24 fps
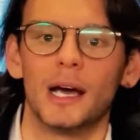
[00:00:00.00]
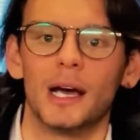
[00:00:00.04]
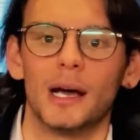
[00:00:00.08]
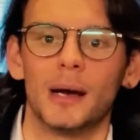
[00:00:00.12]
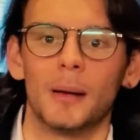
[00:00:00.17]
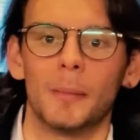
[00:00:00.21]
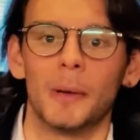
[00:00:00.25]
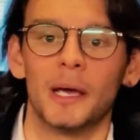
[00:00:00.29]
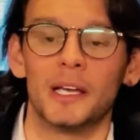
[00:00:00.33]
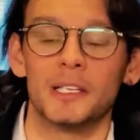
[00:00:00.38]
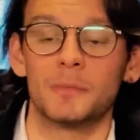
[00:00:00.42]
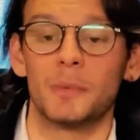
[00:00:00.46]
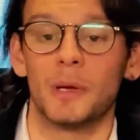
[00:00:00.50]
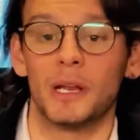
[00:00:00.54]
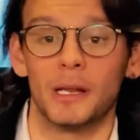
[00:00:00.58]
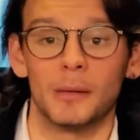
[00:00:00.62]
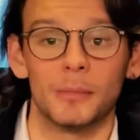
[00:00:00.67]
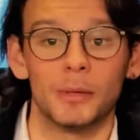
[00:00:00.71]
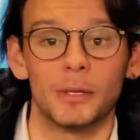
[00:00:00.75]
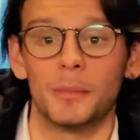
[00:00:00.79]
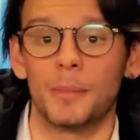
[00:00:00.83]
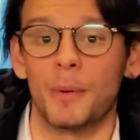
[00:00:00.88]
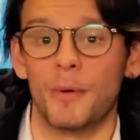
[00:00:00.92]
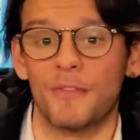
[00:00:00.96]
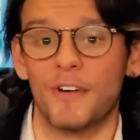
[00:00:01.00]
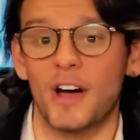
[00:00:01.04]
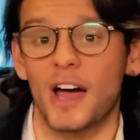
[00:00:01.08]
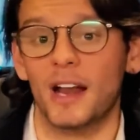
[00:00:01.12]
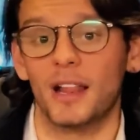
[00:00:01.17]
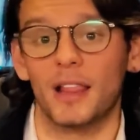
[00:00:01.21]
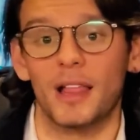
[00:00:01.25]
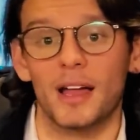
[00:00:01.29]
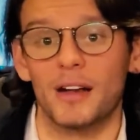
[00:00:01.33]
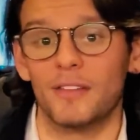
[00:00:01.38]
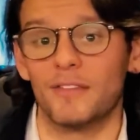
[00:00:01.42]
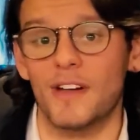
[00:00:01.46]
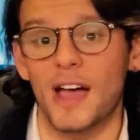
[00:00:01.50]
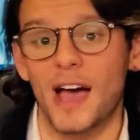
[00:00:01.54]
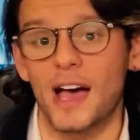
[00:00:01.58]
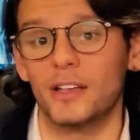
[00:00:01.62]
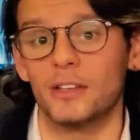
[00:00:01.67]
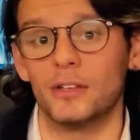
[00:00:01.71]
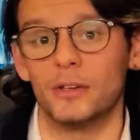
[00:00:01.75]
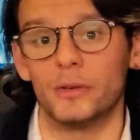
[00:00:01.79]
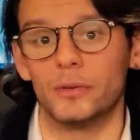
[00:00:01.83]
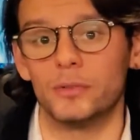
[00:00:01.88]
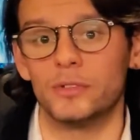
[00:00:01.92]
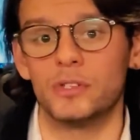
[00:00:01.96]
um, has been able to provide a lot of
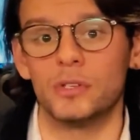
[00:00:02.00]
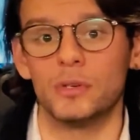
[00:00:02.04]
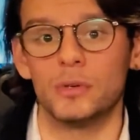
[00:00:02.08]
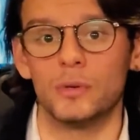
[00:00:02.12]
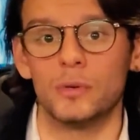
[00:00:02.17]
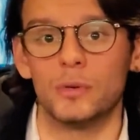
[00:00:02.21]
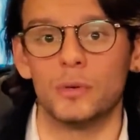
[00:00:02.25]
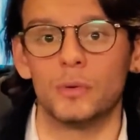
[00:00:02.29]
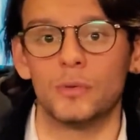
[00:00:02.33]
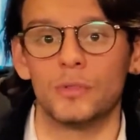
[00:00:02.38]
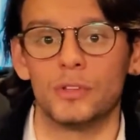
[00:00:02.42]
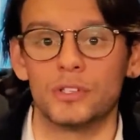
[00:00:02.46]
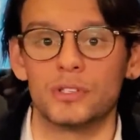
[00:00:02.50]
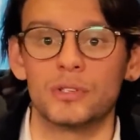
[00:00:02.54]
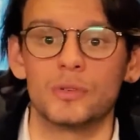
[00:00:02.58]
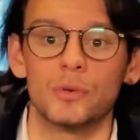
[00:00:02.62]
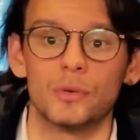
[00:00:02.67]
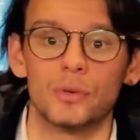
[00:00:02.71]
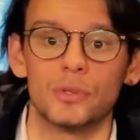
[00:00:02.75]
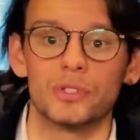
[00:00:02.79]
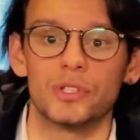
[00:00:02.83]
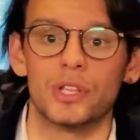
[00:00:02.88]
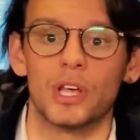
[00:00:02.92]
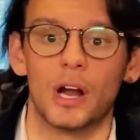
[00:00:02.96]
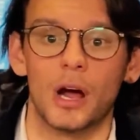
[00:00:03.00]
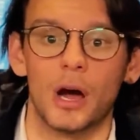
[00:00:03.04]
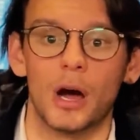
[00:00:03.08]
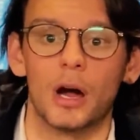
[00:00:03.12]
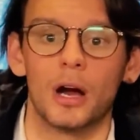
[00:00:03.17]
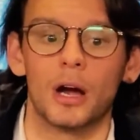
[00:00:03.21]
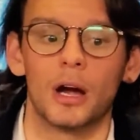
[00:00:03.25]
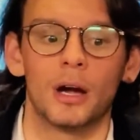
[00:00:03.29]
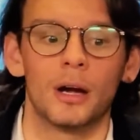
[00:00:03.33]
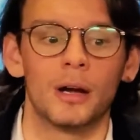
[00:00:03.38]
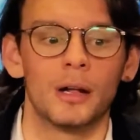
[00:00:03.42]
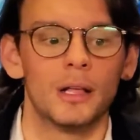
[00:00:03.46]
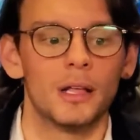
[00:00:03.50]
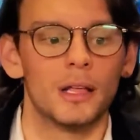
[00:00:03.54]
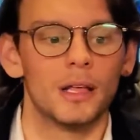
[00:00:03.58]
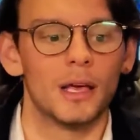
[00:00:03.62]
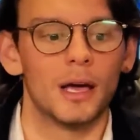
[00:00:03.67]
value to the schools that are